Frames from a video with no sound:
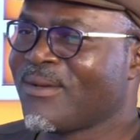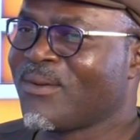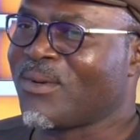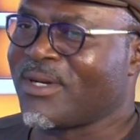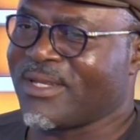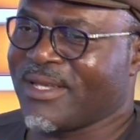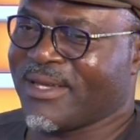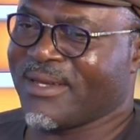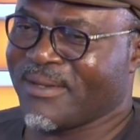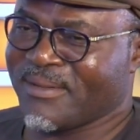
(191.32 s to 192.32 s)

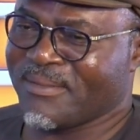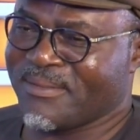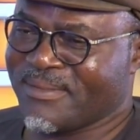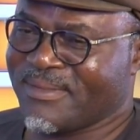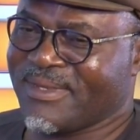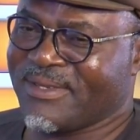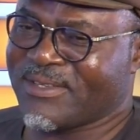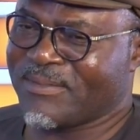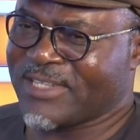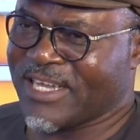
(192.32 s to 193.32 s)
Well,
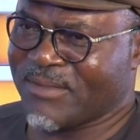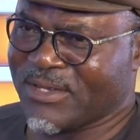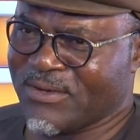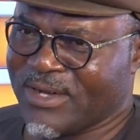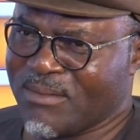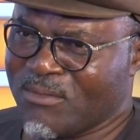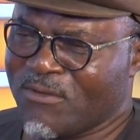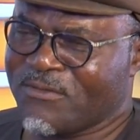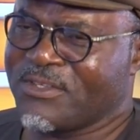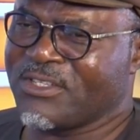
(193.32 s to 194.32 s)
some time ago I
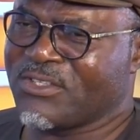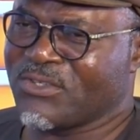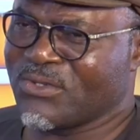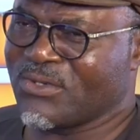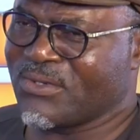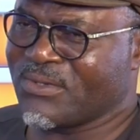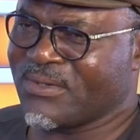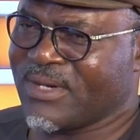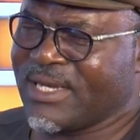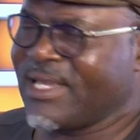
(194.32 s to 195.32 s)
moved to
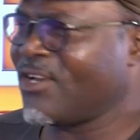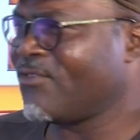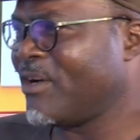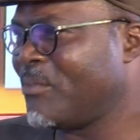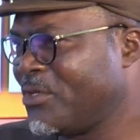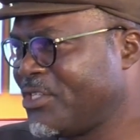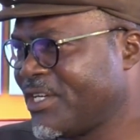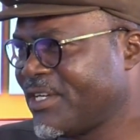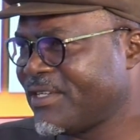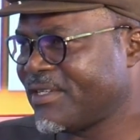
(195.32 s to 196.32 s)
an area of
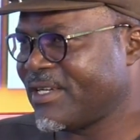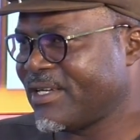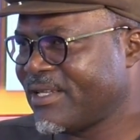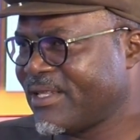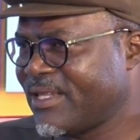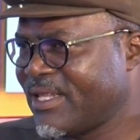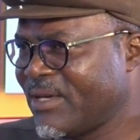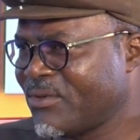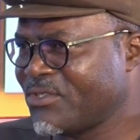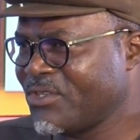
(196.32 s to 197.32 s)
Abuja that
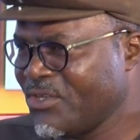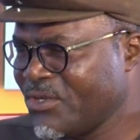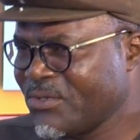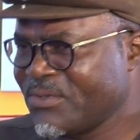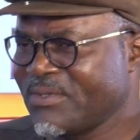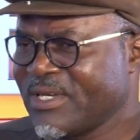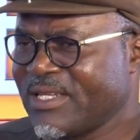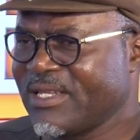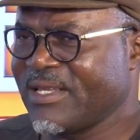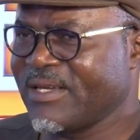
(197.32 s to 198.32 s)
was new,
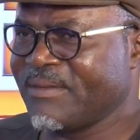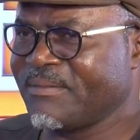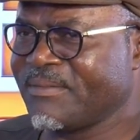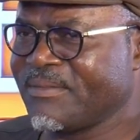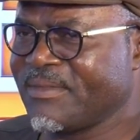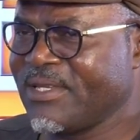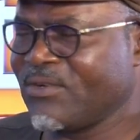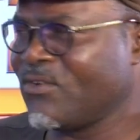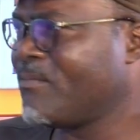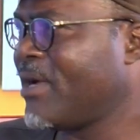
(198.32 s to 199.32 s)
and
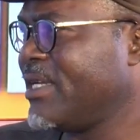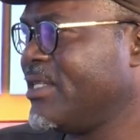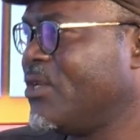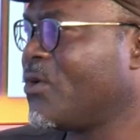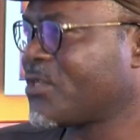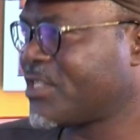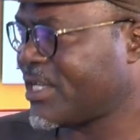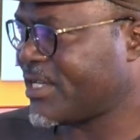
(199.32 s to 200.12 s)
enrolled my daughter